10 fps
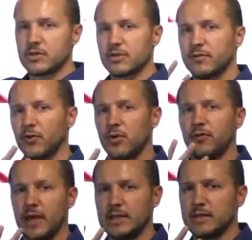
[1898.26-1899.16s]
there's 4
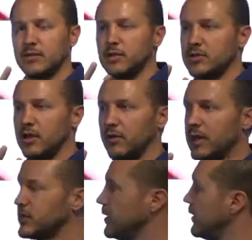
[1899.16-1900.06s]
phases of
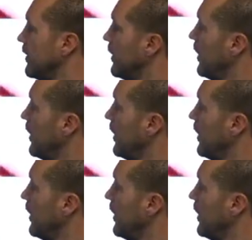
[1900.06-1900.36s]
degeneration,